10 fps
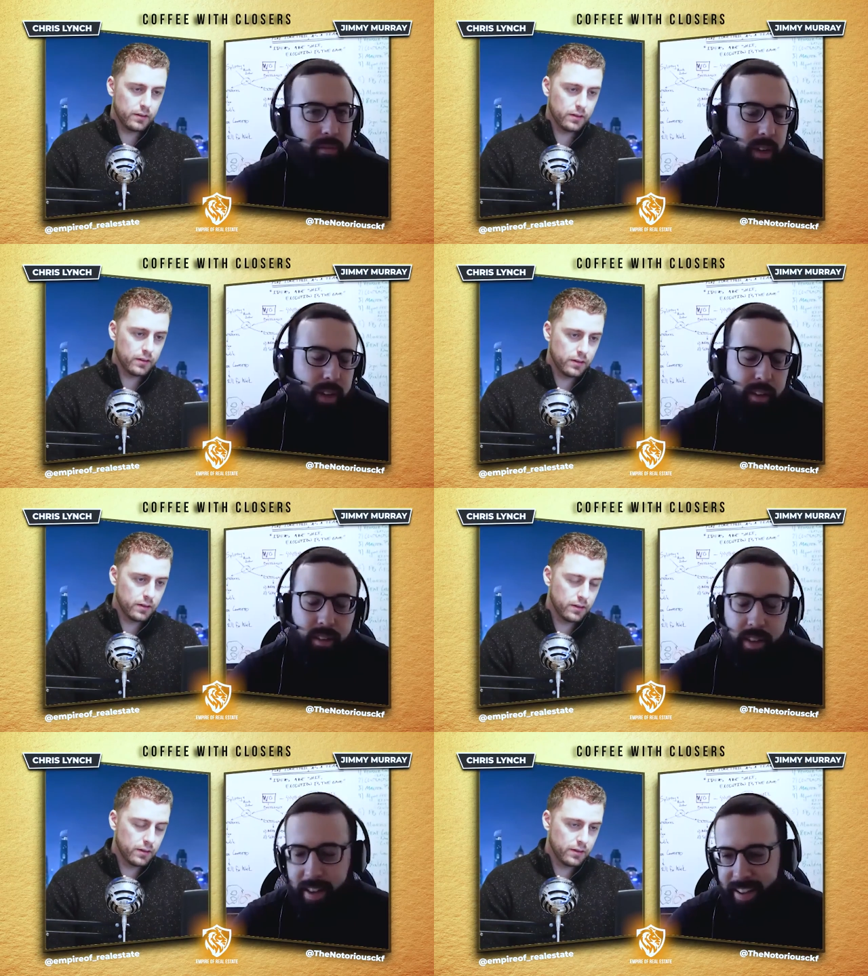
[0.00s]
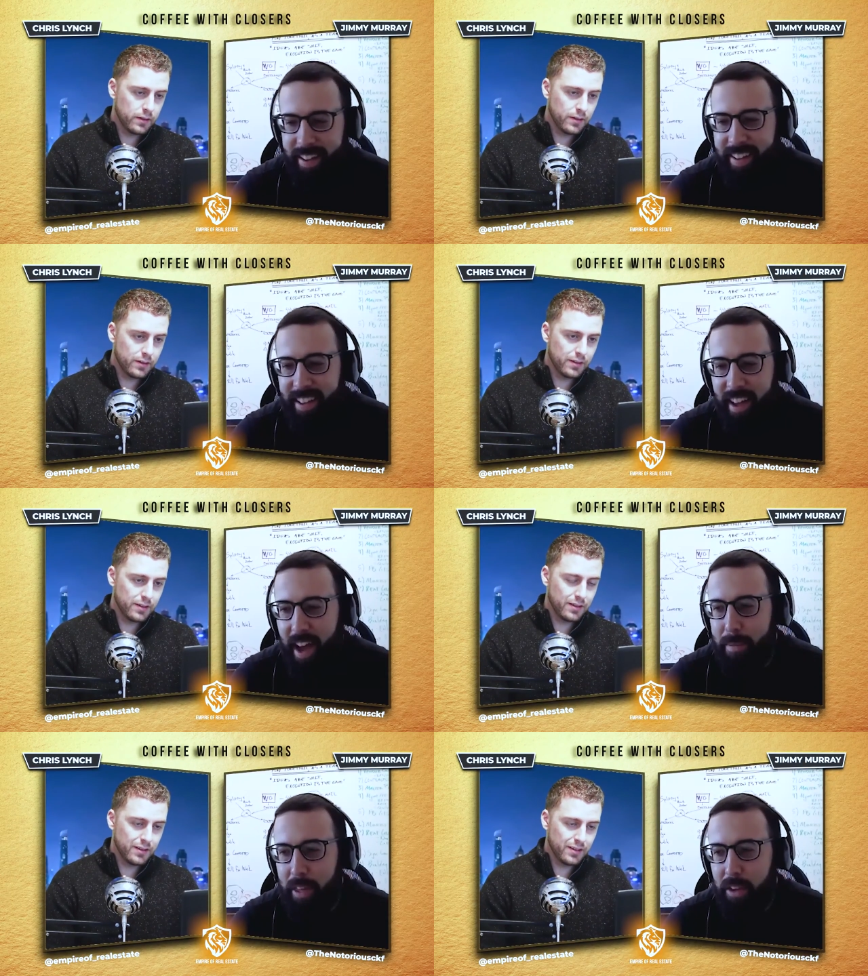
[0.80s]

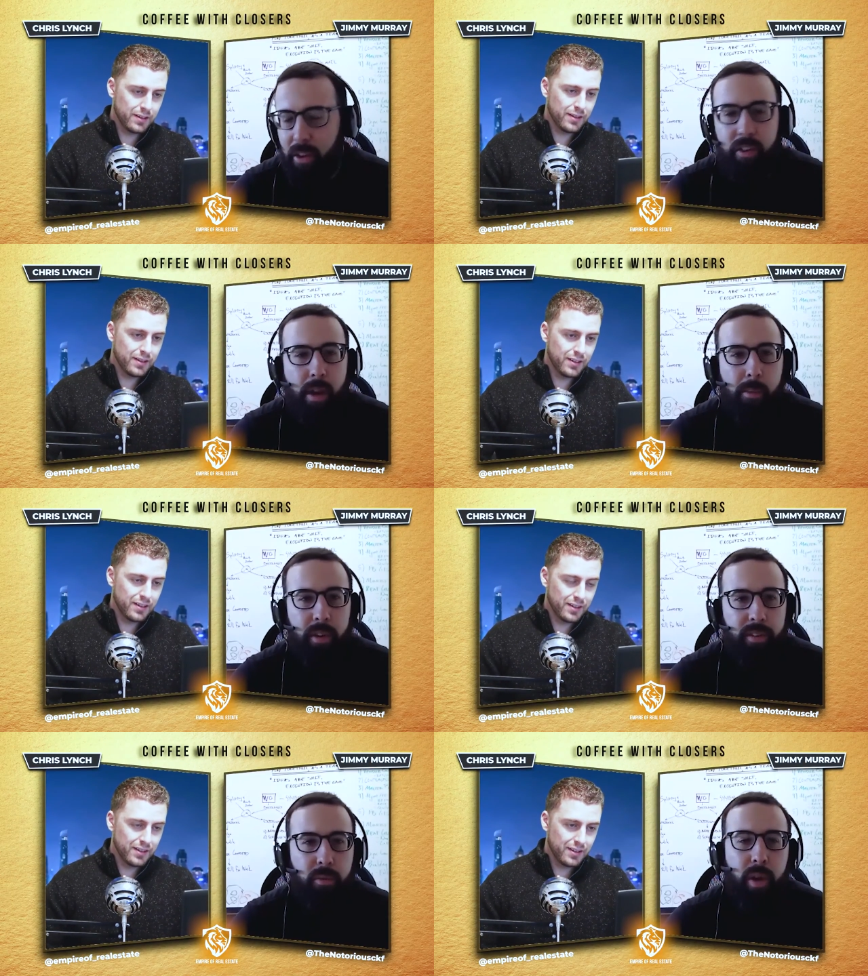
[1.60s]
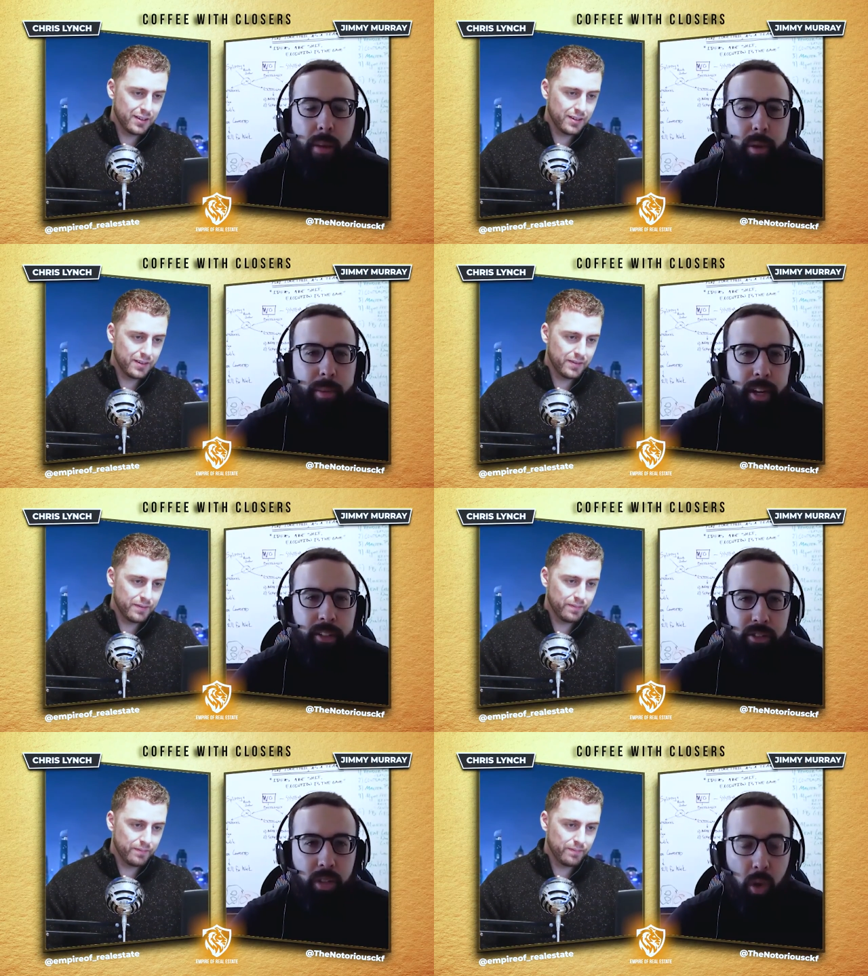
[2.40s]
Speaker 1: there are a number of different property
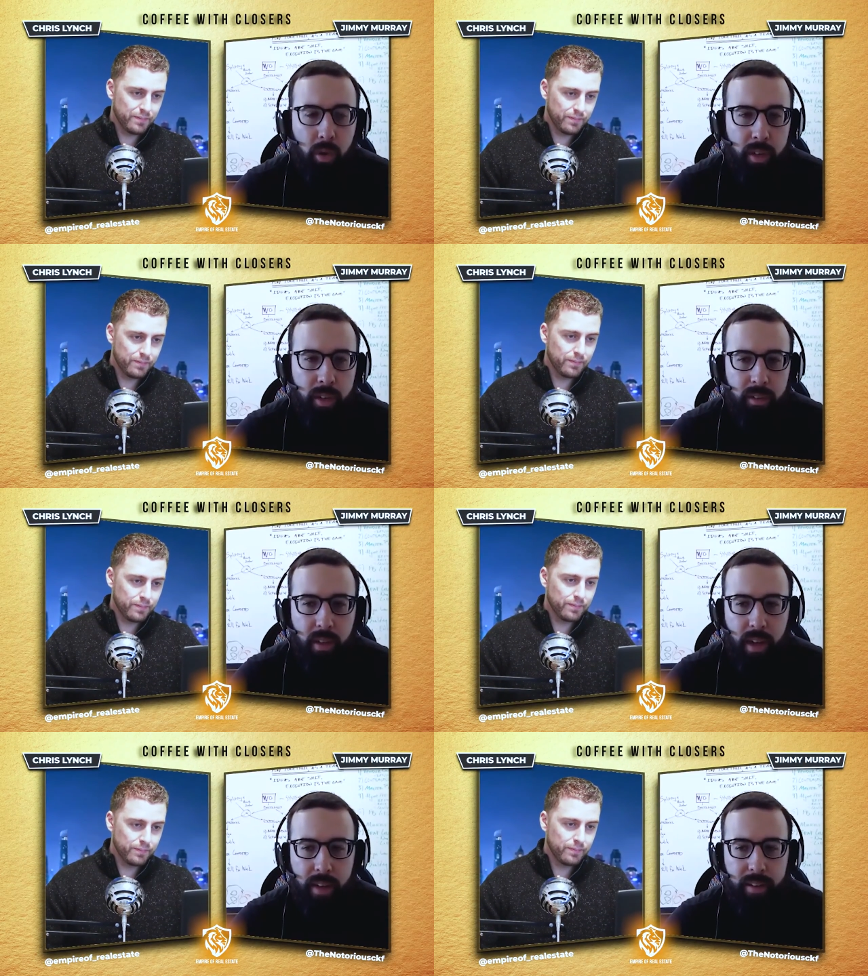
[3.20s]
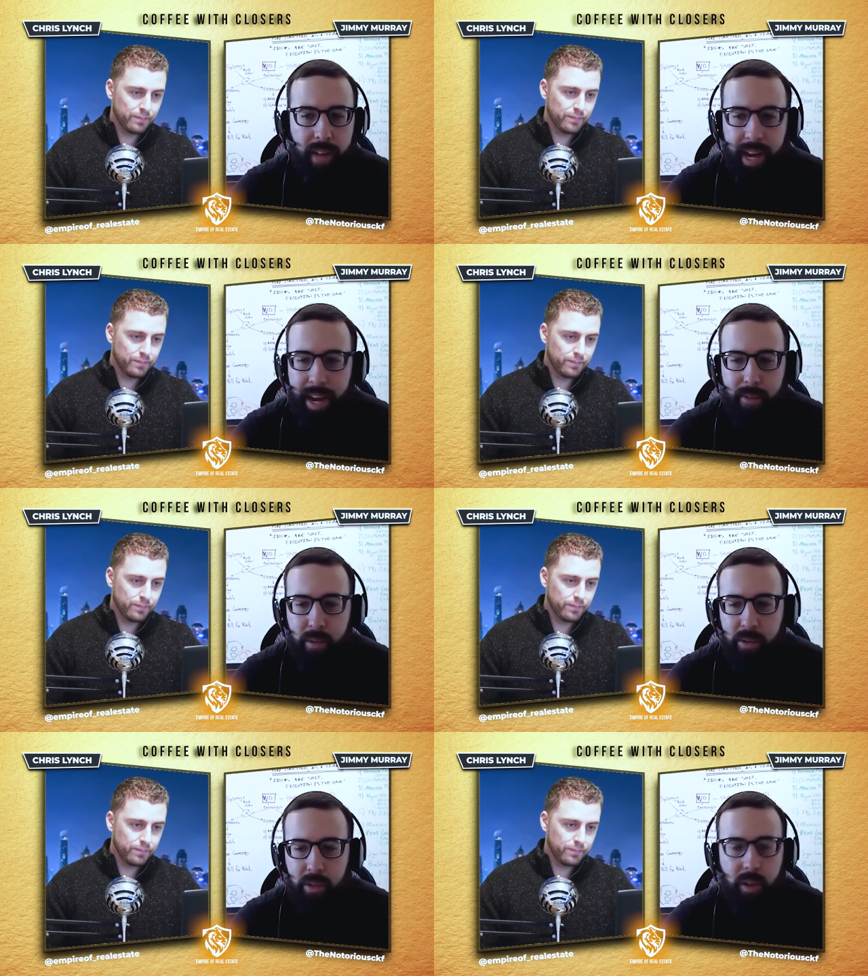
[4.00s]
managers locally, and not
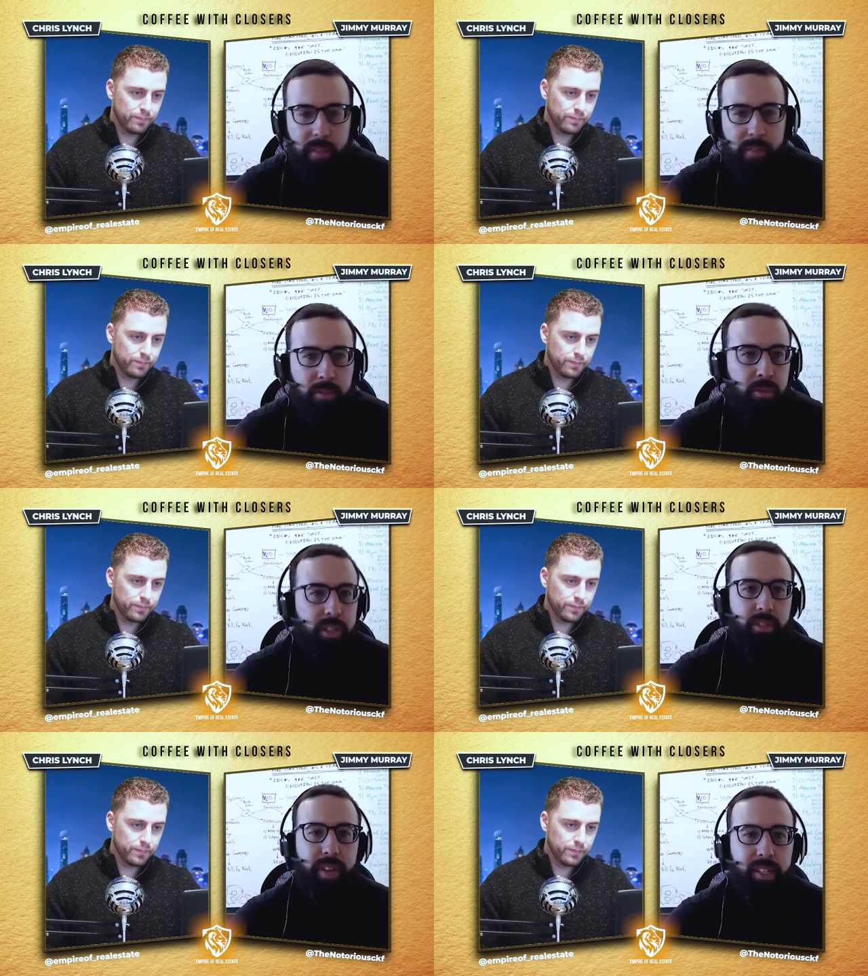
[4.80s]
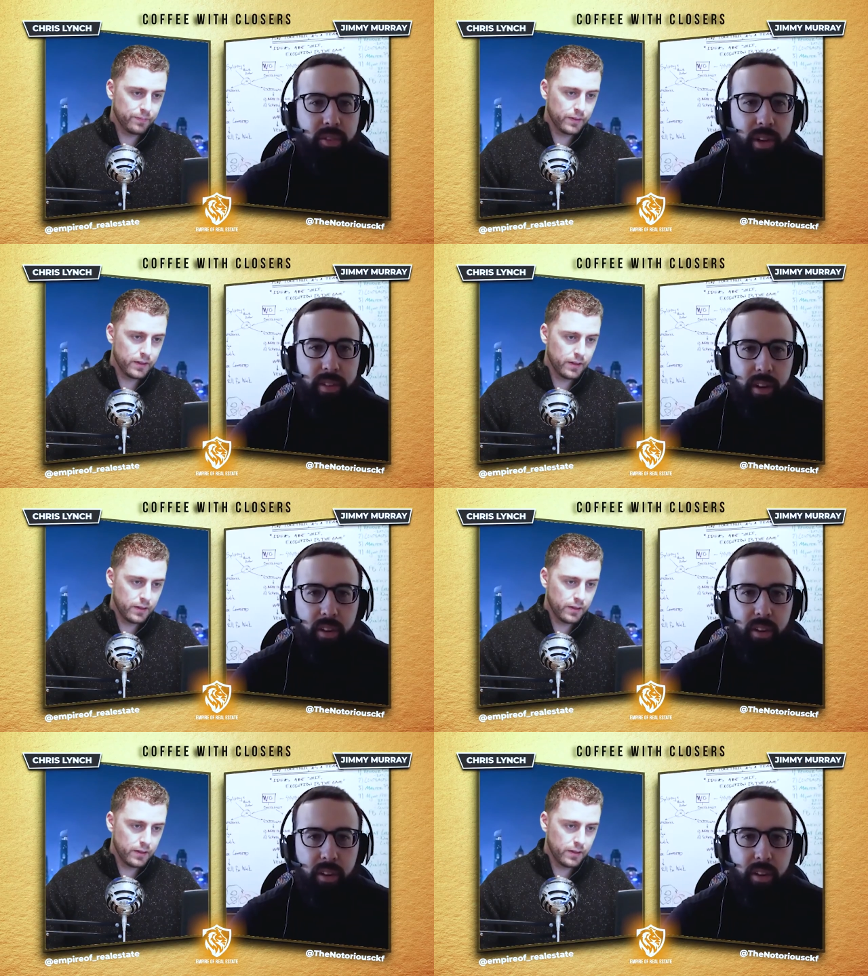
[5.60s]
everyone's a great fit for each investor out there.